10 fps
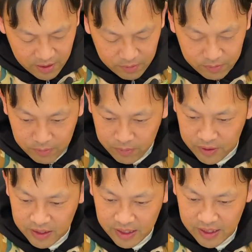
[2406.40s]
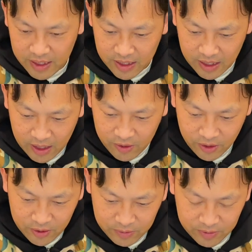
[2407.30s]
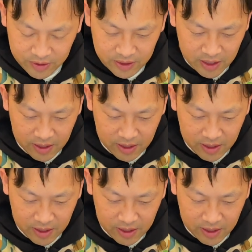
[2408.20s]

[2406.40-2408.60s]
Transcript: We'll see how it goes.